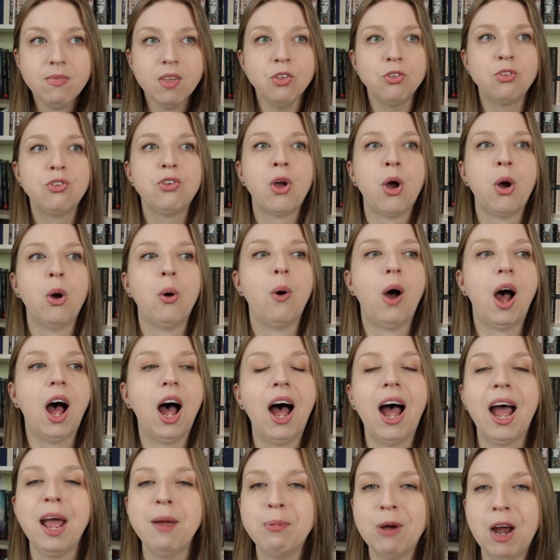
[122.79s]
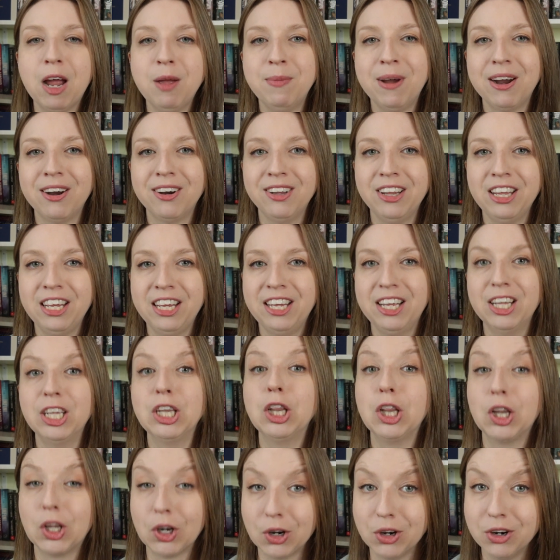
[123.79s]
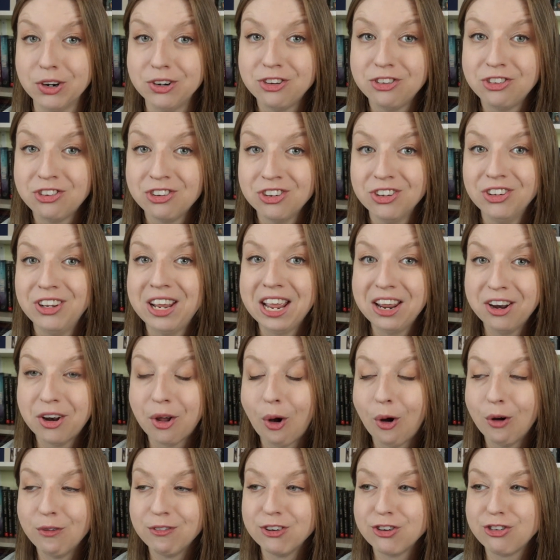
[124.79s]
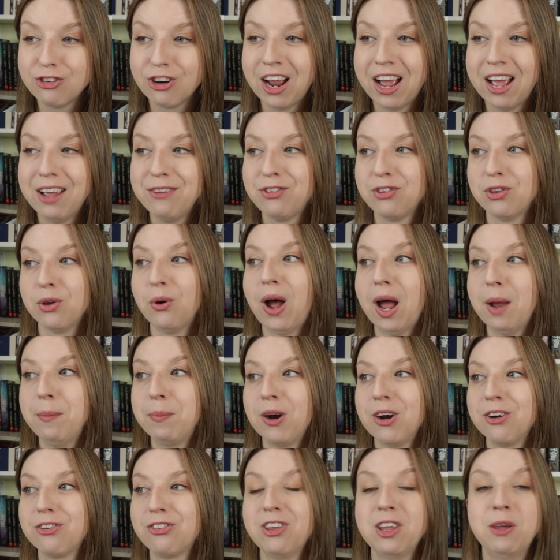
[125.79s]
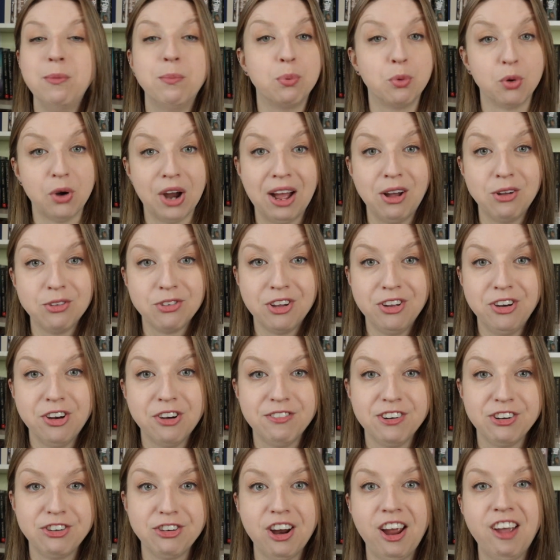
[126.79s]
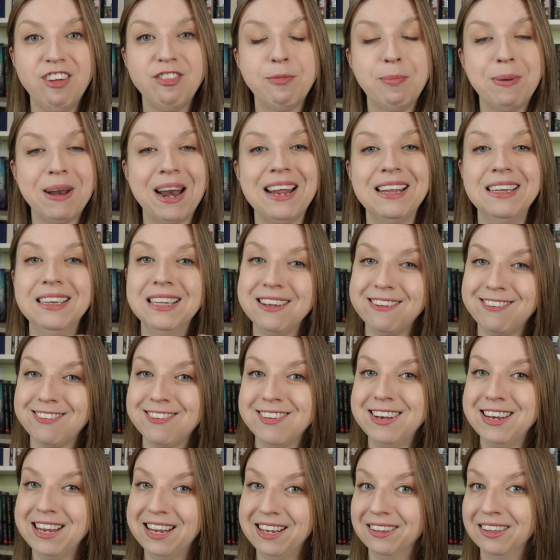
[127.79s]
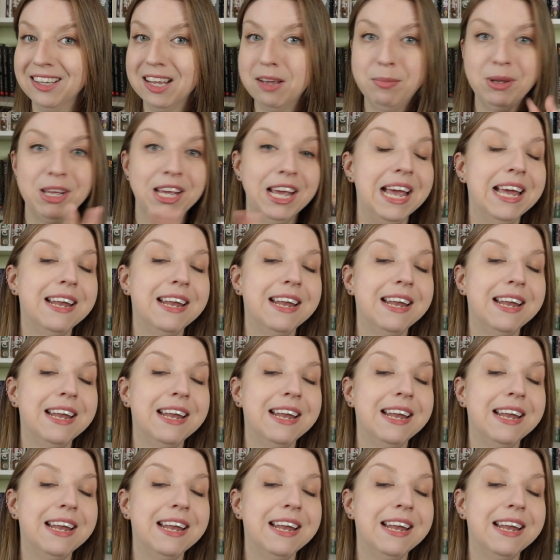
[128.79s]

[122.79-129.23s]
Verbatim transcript: so I primarily learned in Overdrive, so I personally browse on Overdrive, but I listen in Libby.